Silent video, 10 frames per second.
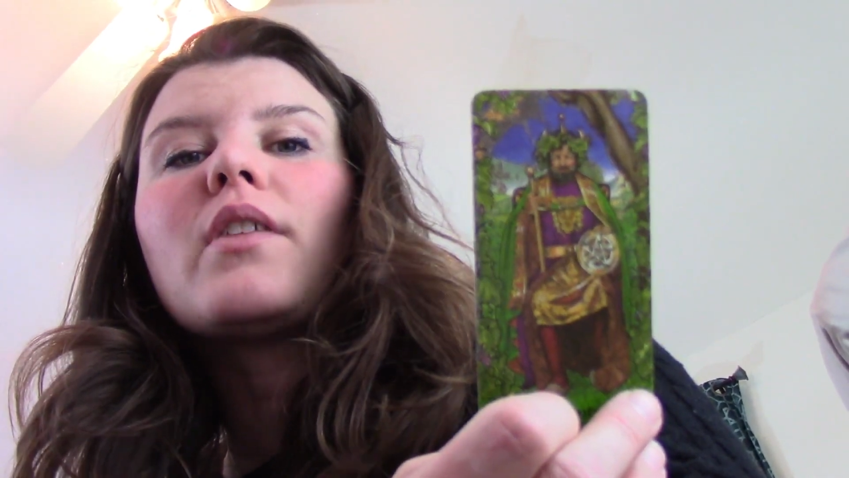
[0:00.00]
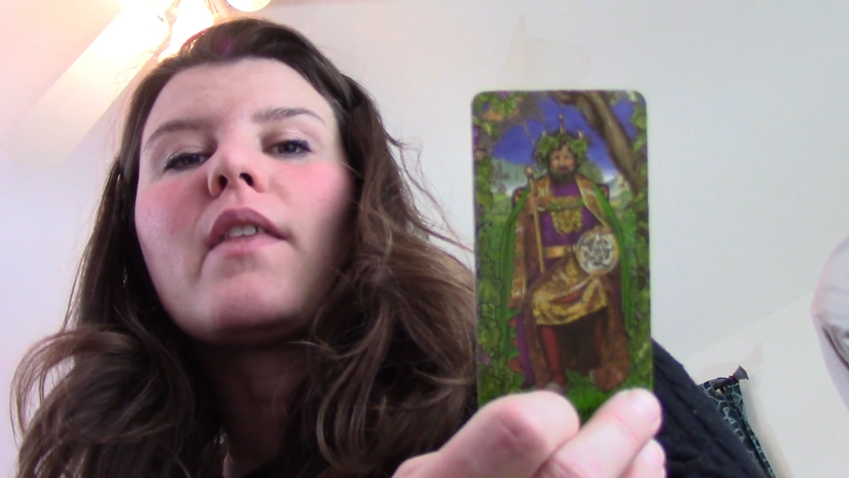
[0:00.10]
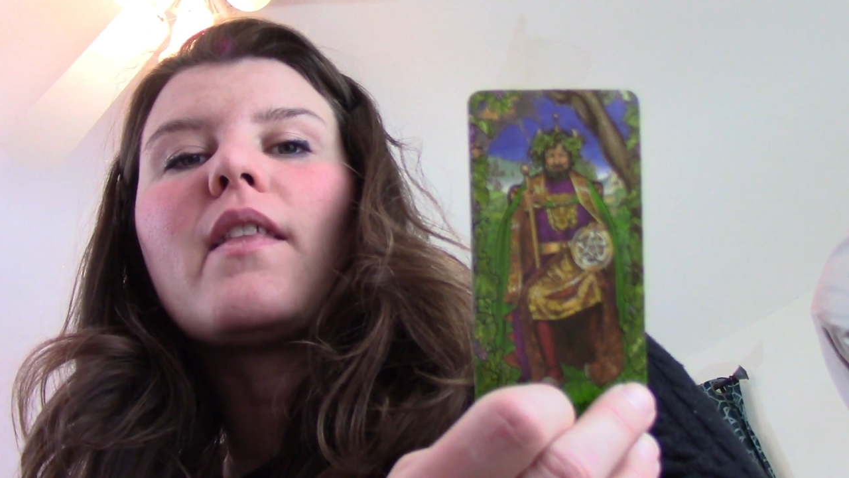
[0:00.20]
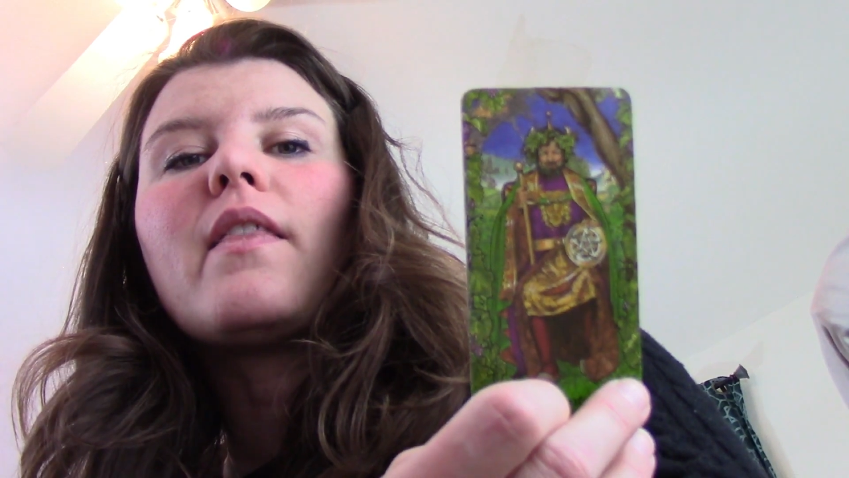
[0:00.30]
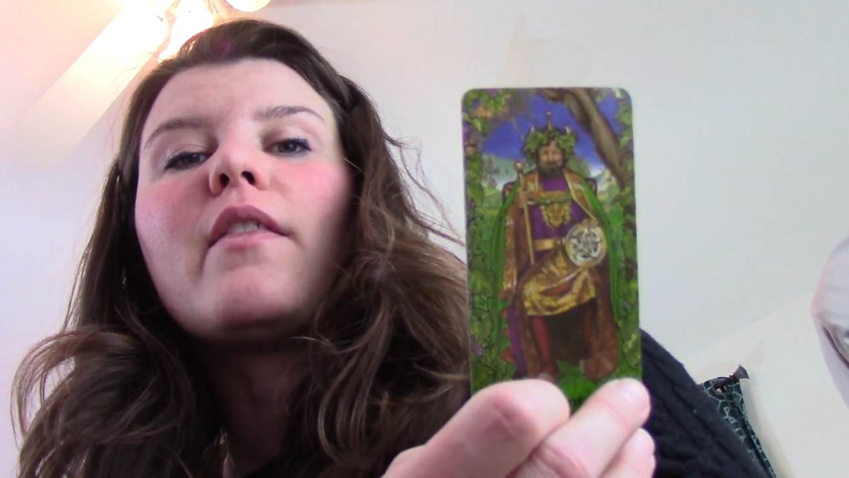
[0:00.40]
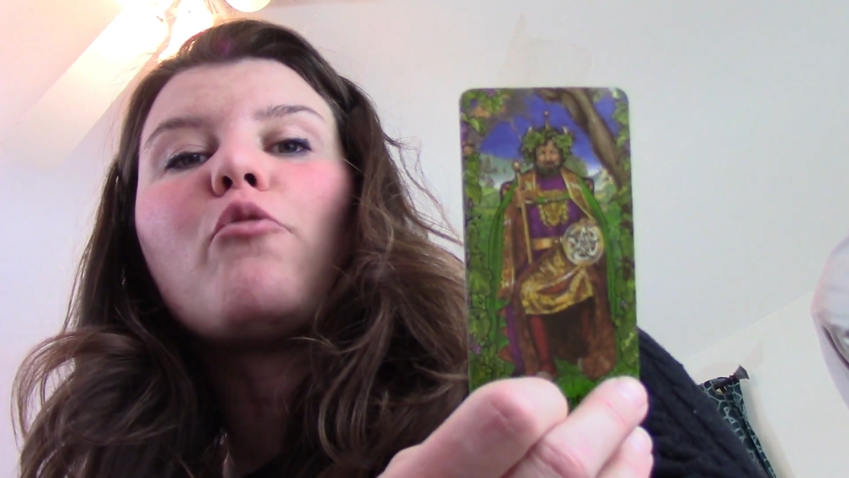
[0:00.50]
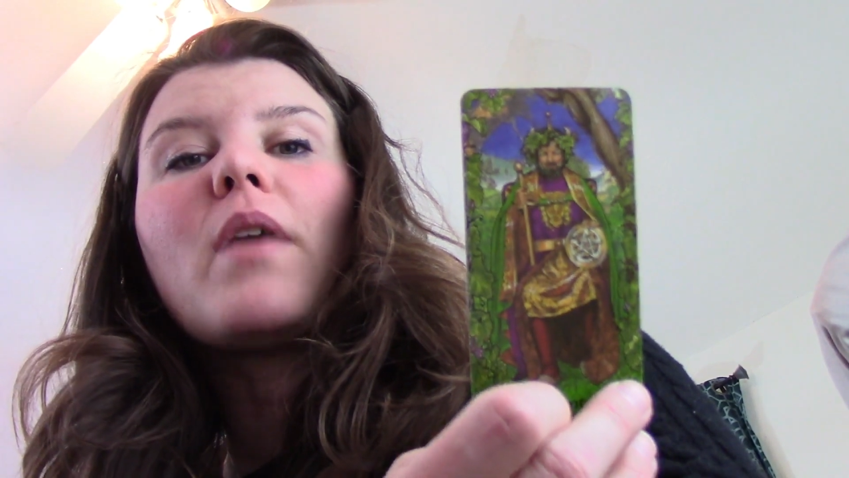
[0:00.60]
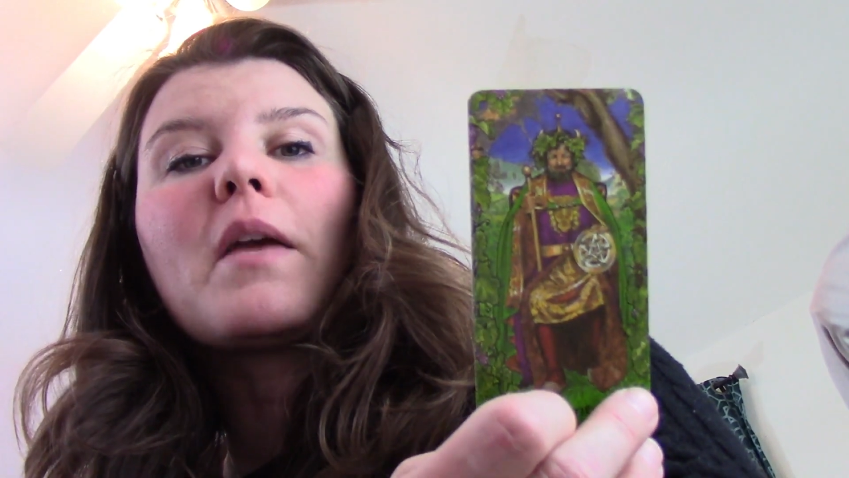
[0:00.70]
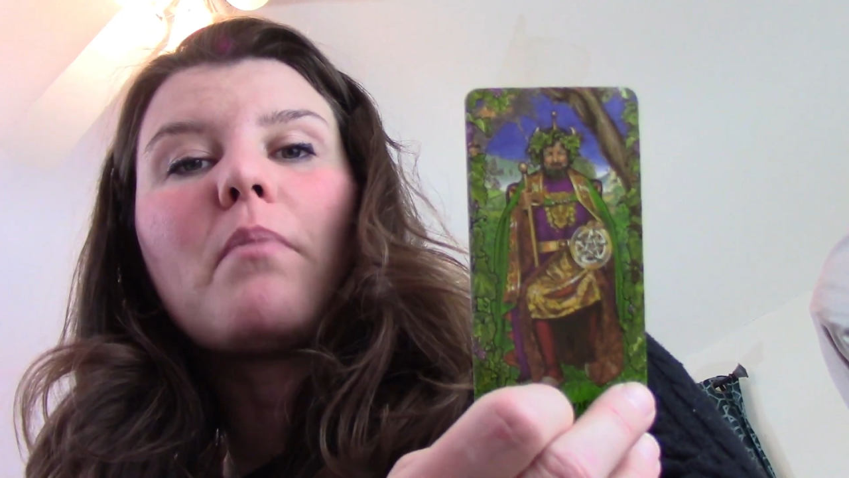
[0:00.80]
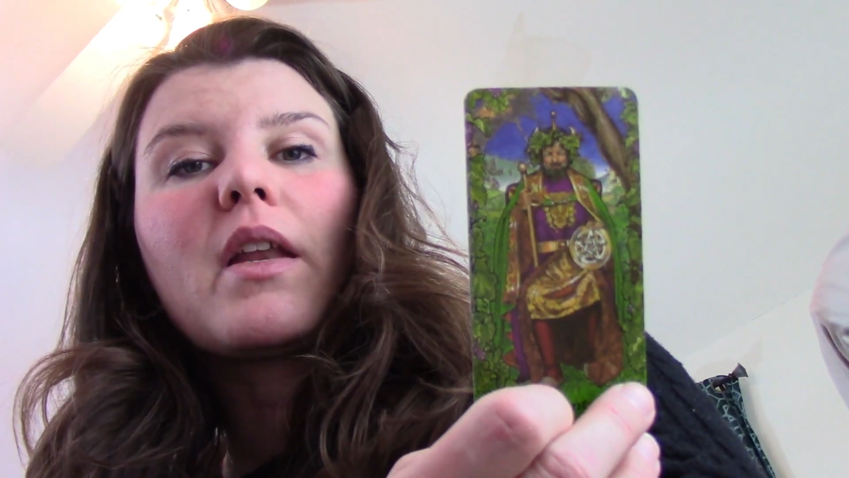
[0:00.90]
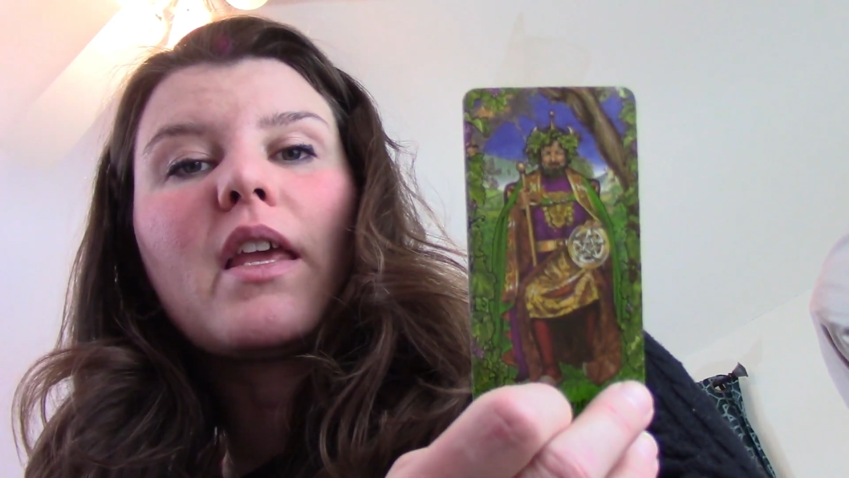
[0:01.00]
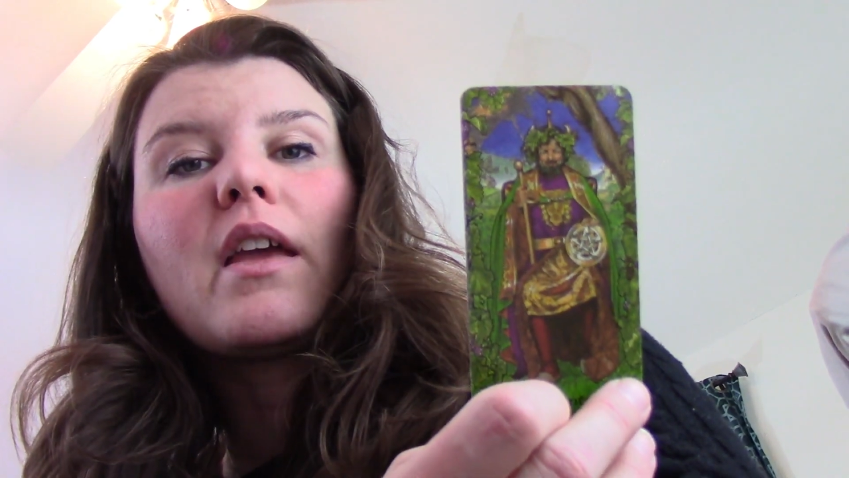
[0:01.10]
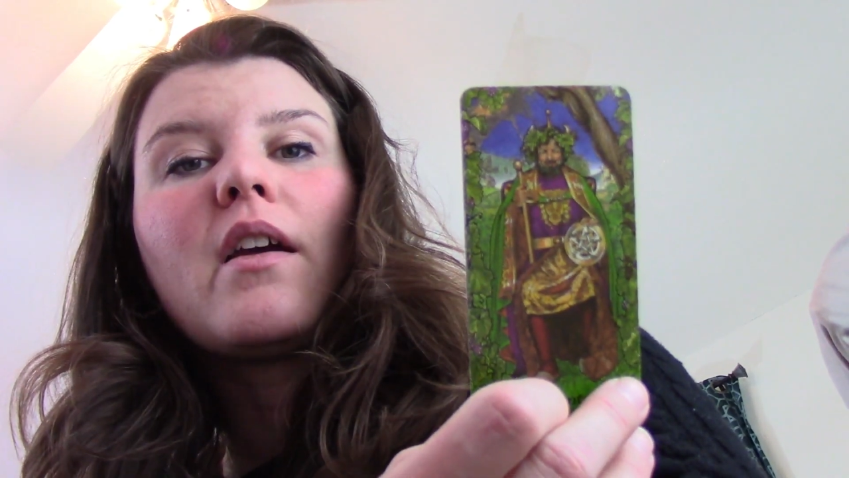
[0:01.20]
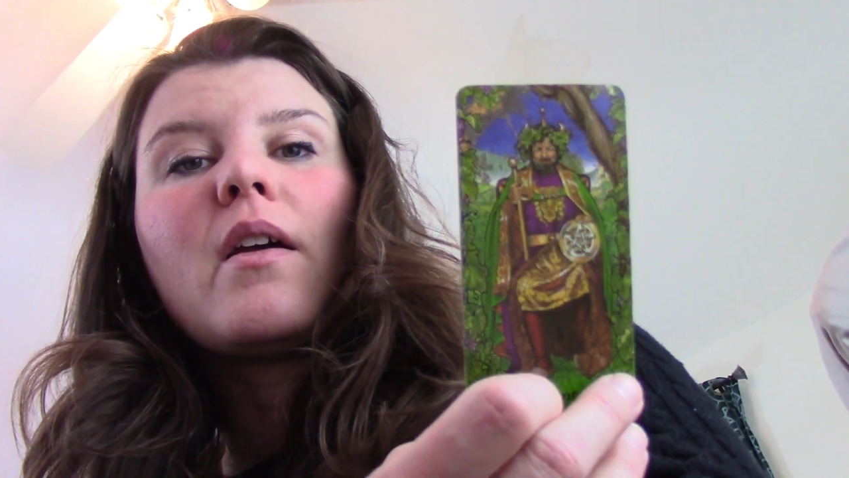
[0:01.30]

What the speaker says: and then they'll make money